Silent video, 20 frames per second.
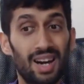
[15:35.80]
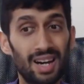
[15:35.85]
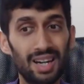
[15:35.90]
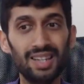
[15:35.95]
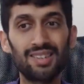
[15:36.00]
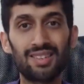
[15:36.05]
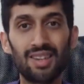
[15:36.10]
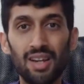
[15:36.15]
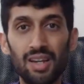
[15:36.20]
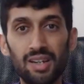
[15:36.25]

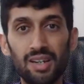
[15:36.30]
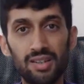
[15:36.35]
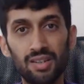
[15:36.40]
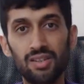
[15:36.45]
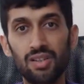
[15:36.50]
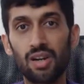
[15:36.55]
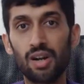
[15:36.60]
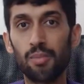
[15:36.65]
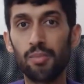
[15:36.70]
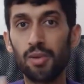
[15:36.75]
Eyes, ladies
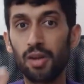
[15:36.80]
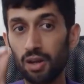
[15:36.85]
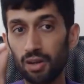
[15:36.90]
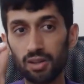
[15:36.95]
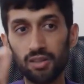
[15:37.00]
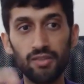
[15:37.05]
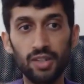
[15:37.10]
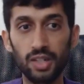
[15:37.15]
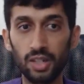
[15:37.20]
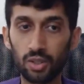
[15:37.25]
and gentlemen,
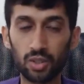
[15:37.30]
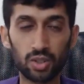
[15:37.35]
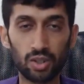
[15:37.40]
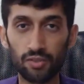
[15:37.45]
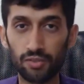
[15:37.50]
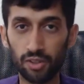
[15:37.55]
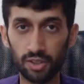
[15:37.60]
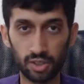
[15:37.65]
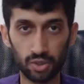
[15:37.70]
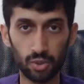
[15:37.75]
are the windows
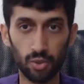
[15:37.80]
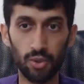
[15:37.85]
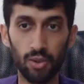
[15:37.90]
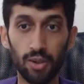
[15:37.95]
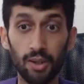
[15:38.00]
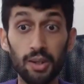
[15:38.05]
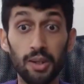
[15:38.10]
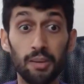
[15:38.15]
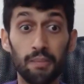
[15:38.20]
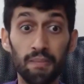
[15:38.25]
of your
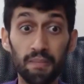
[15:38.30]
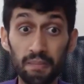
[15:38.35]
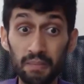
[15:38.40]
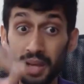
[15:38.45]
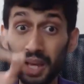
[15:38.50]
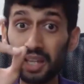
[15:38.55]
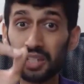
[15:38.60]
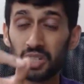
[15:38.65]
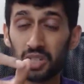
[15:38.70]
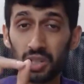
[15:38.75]
soul.
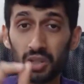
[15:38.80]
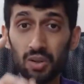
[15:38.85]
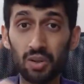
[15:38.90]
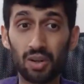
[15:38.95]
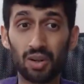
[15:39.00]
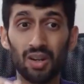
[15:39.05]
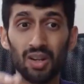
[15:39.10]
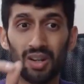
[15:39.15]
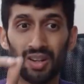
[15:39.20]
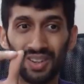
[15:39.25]
Make
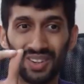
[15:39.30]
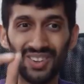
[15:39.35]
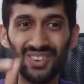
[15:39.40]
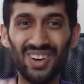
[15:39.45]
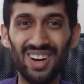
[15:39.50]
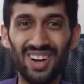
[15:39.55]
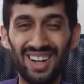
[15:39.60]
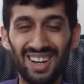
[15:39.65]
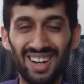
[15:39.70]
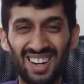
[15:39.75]
sure
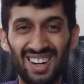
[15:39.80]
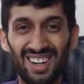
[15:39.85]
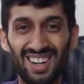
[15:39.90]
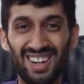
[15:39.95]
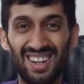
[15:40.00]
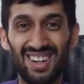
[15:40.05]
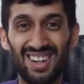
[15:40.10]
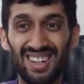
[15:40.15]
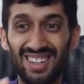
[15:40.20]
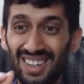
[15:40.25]
you are
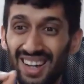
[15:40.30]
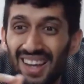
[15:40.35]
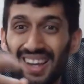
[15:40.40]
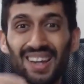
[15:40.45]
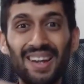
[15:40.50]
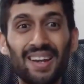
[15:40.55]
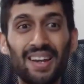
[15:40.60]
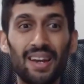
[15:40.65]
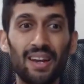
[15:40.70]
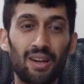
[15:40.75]

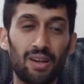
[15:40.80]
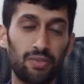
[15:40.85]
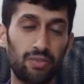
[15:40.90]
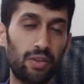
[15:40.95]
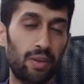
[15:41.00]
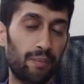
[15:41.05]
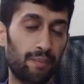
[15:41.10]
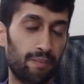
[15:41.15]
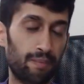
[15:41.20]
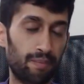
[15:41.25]
taking care
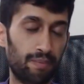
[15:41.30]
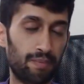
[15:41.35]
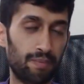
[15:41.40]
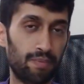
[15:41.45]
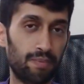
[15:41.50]
of them.